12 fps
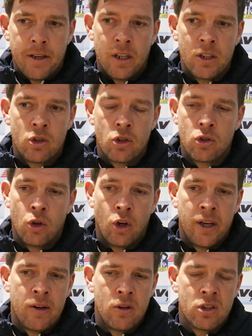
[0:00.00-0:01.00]
And it's just
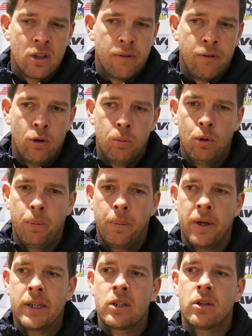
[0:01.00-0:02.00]
all areas of the football
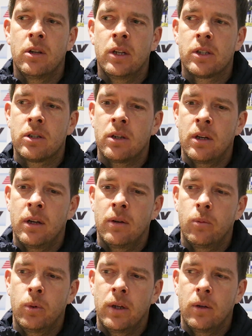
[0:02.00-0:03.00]
pitch
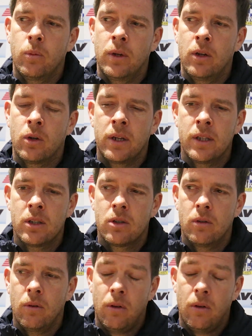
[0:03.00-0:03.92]
that we're looking